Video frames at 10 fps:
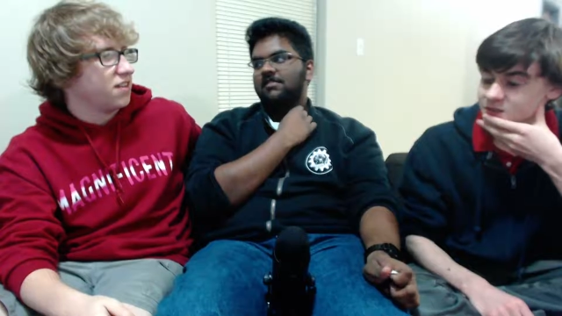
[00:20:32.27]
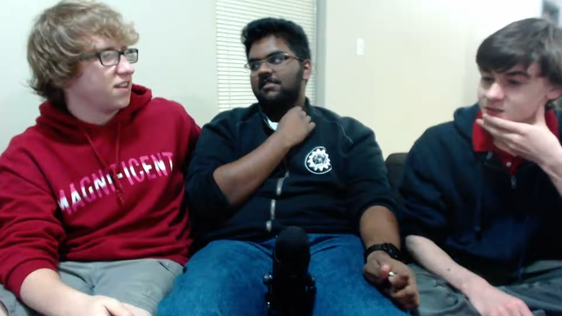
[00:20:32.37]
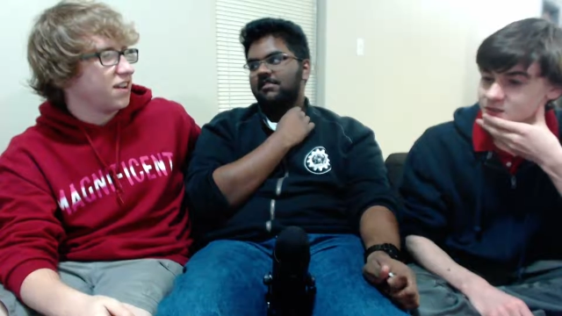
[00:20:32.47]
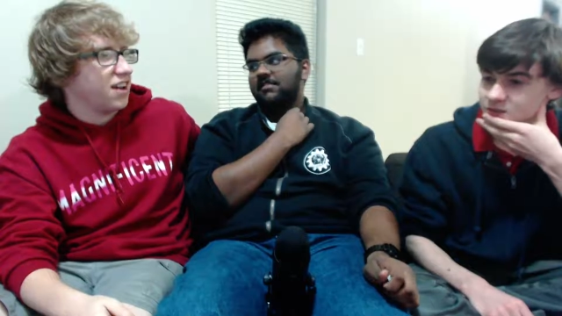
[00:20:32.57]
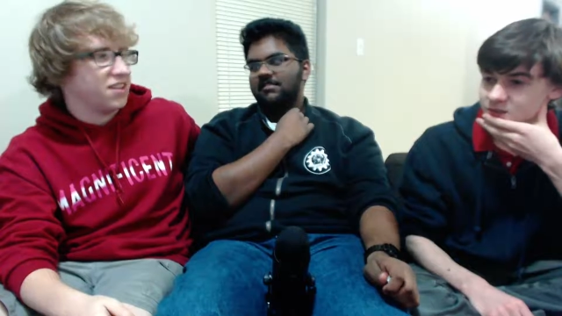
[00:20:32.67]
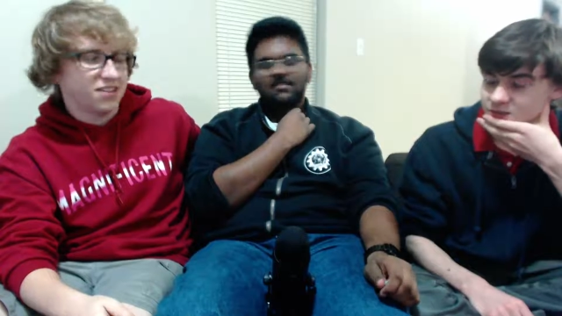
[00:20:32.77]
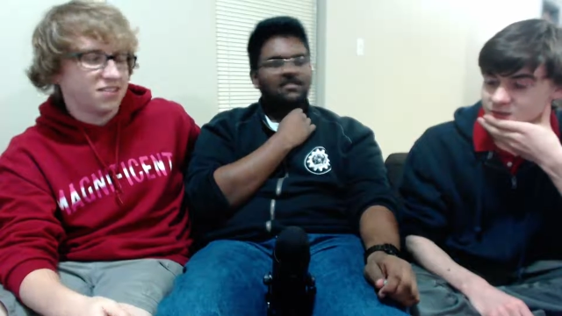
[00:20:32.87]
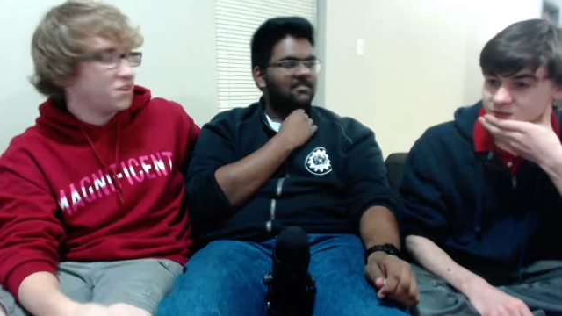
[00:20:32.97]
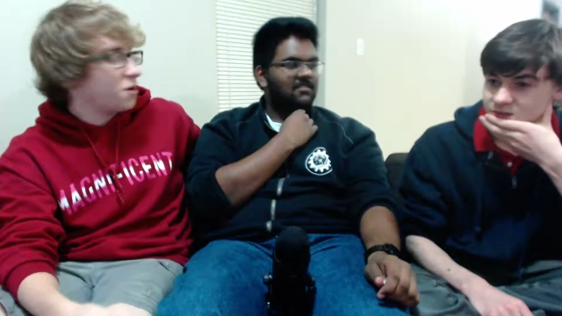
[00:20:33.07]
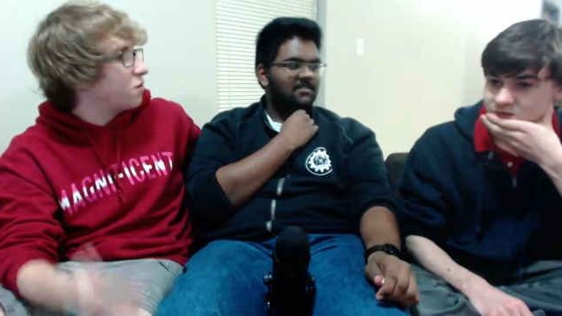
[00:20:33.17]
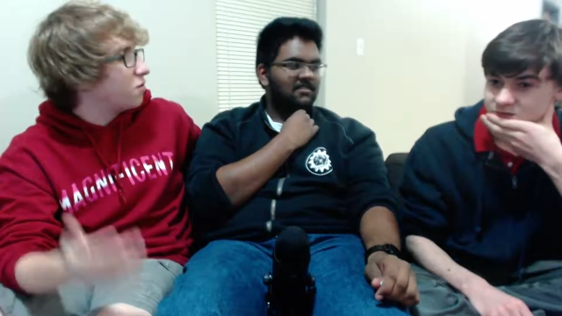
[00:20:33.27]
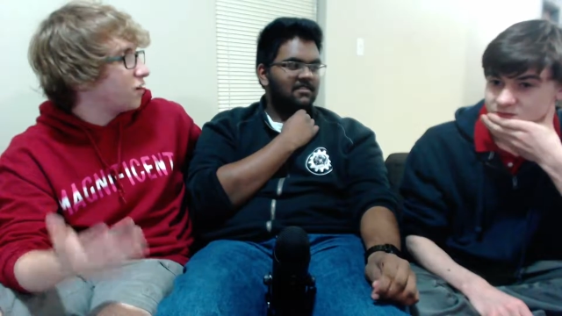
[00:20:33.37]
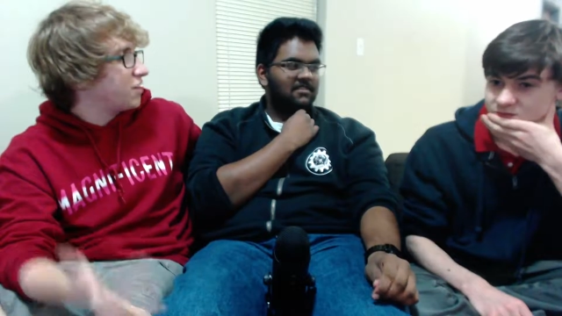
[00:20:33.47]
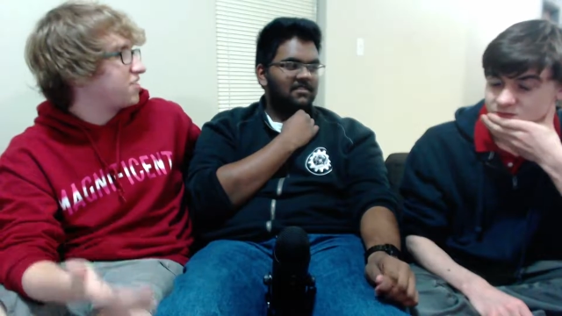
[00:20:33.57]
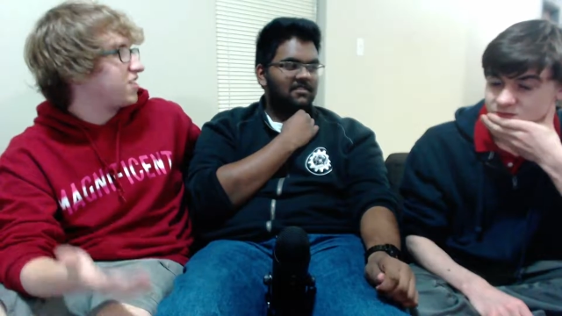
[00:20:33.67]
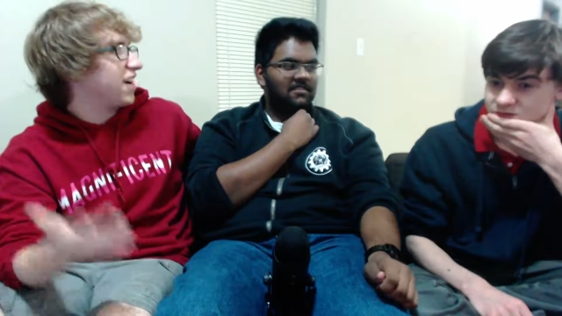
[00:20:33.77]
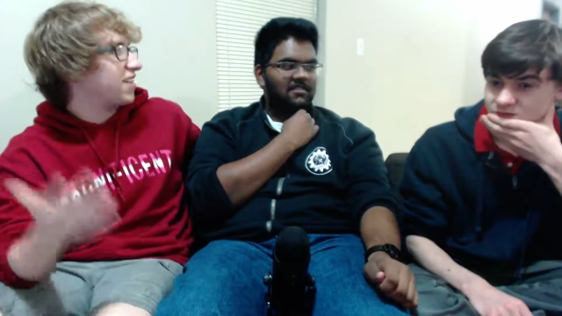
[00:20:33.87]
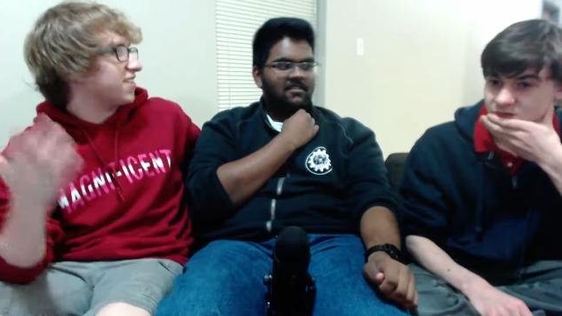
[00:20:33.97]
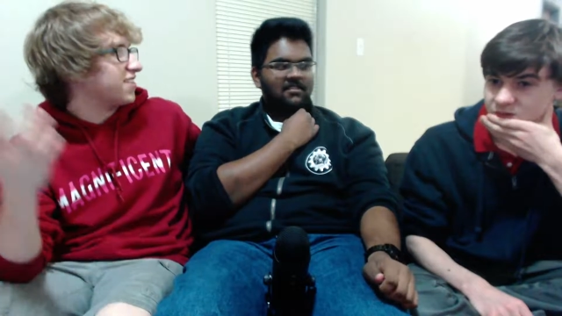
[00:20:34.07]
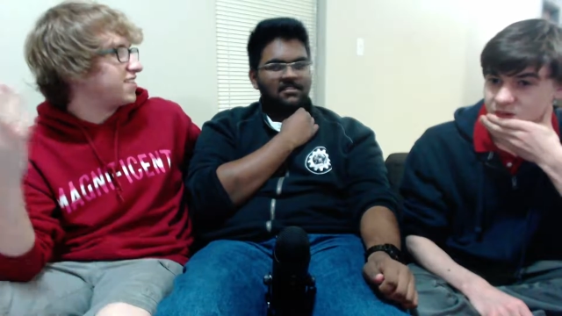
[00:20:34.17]
Speaker 1: There's no voice chat.
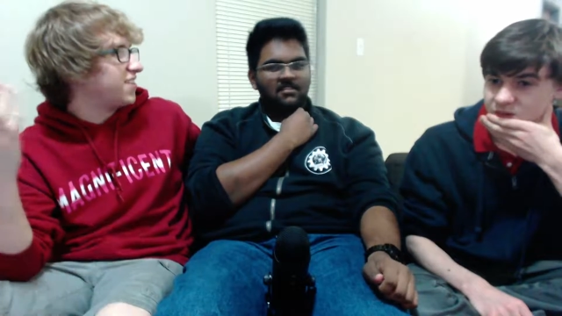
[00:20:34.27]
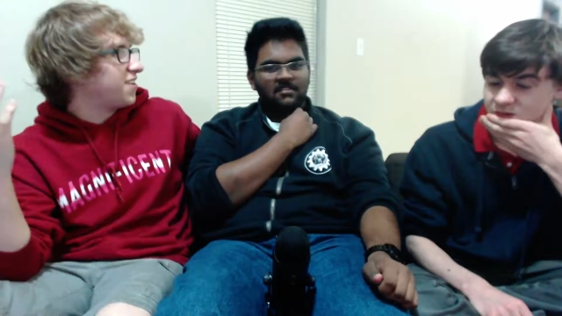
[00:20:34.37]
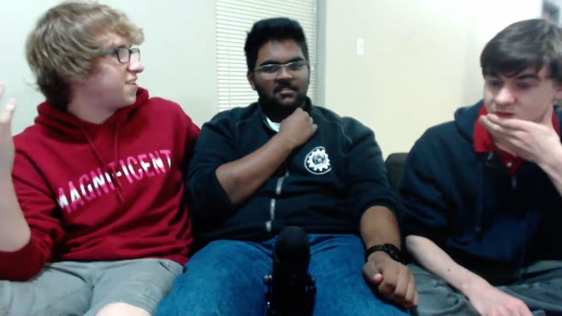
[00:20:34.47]
There's no, no